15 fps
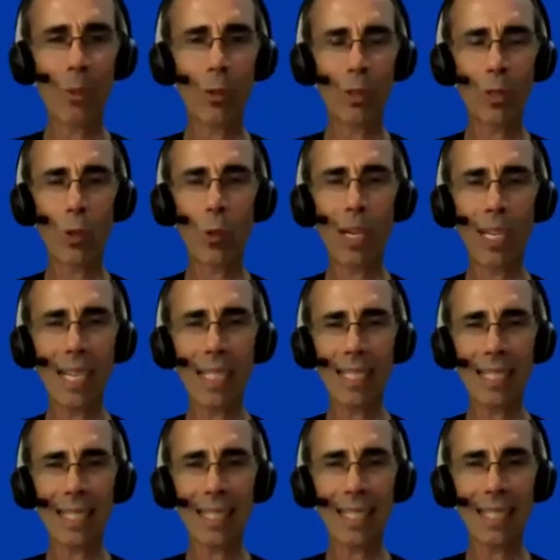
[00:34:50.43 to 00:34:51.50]
losing
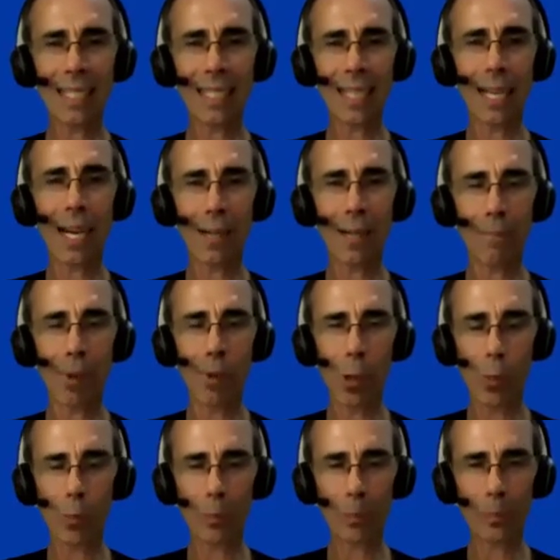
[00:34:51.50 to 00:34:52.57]
28-6 in the Cotton
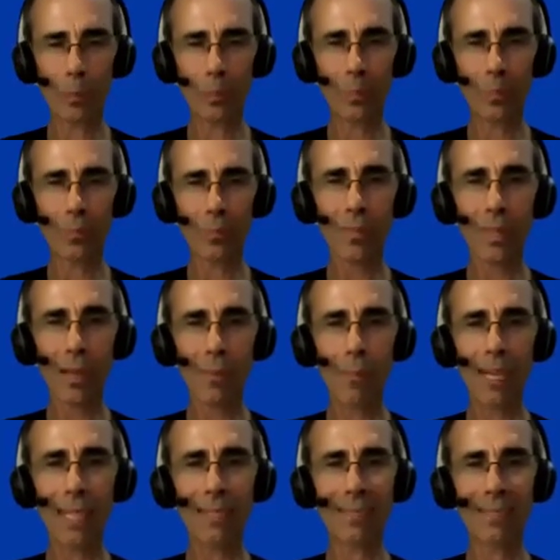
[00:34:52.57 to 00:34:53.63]
Bowl.
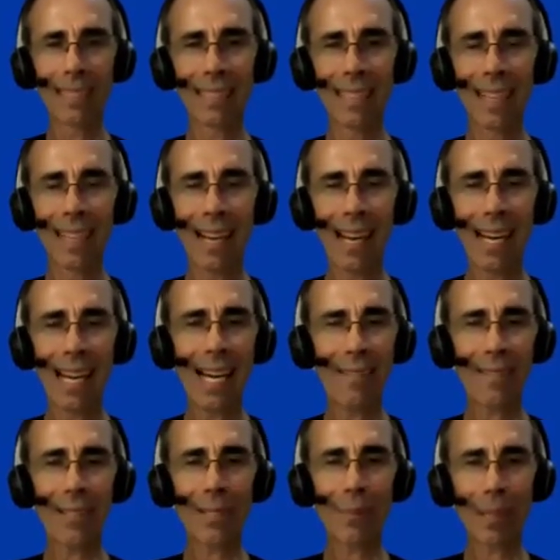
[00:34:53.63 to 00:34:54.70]
But I
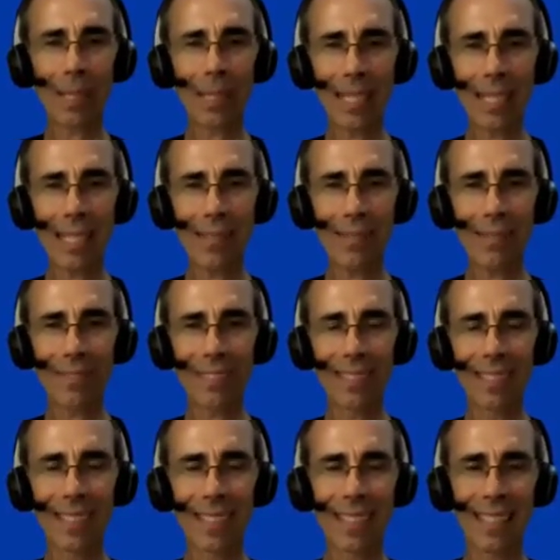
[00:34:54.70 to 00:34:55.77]
have to believe
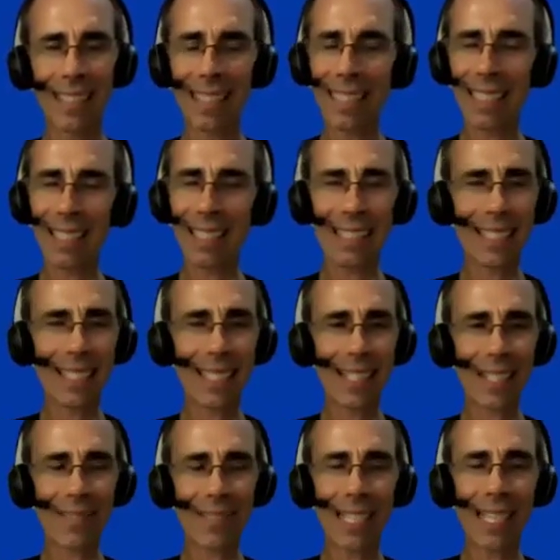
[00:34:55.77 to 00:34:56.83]
that
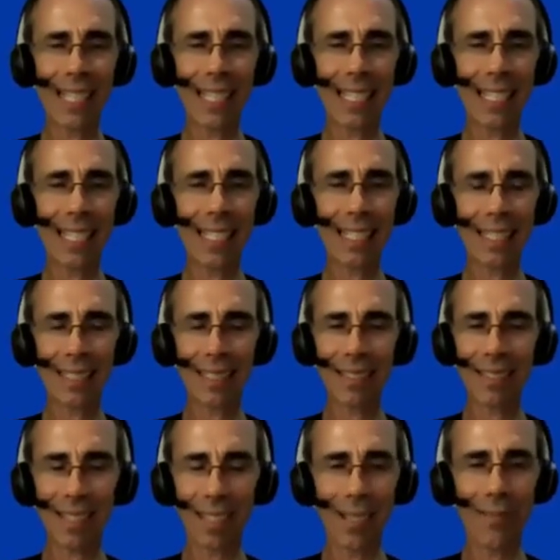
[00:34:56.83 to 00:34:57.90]
if Kennedy had
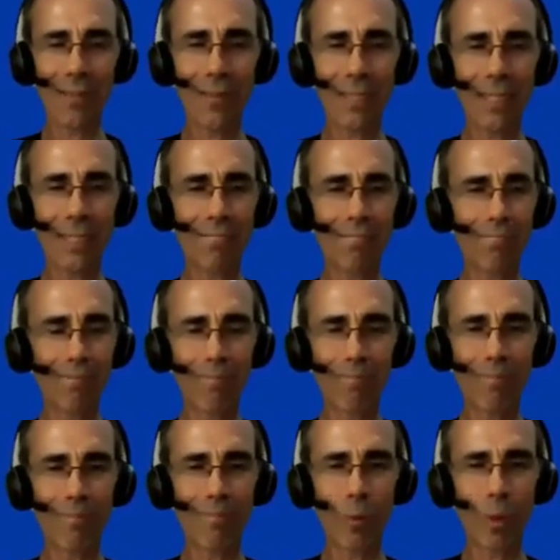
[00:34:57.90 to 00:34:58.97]
lived and
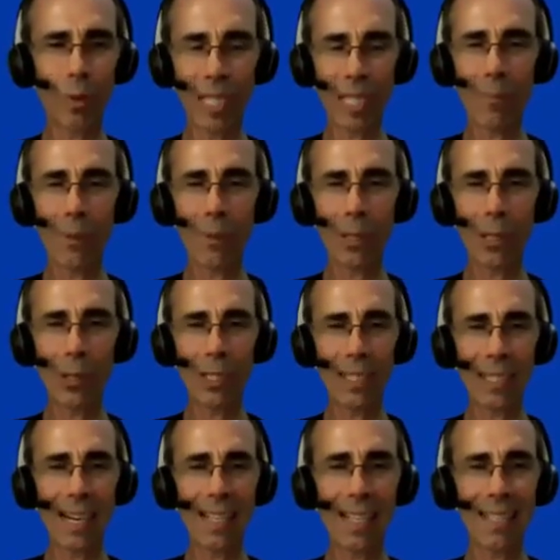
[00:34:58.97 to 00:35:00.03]
was able to go
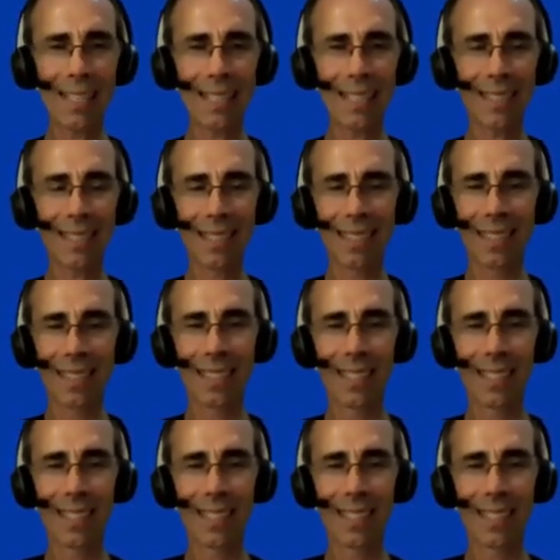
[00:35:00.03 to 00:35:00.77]
to Dallas